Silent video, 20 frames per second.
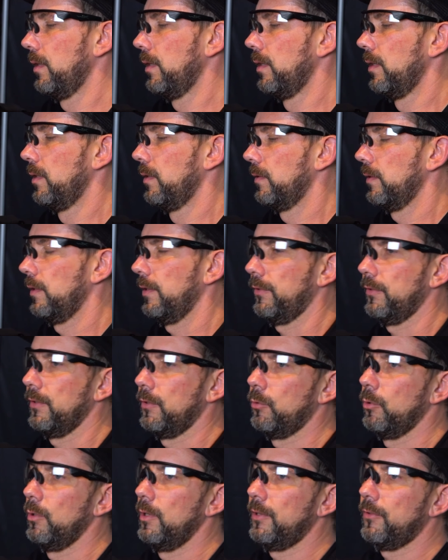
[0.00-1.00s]
Well,
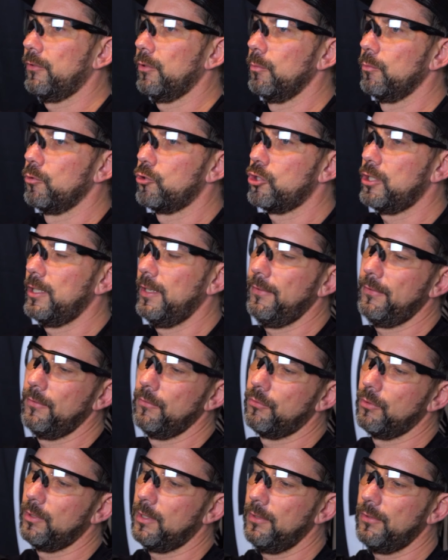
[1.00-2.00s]
that's
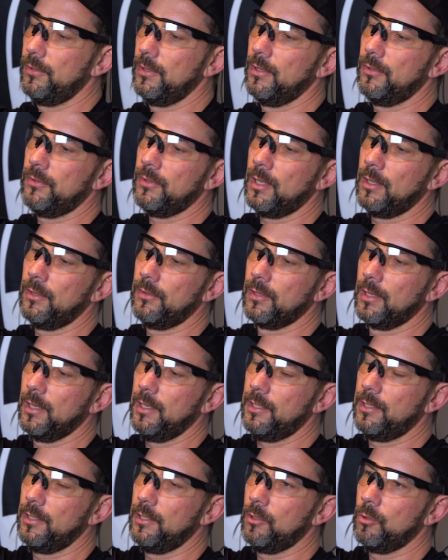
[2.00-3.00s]
pretty cool for shooting
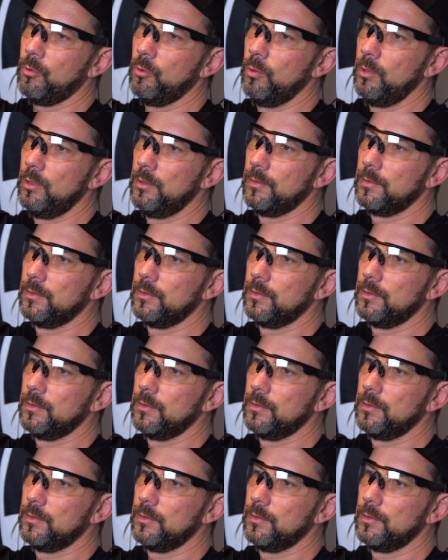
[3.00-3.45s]
this distance.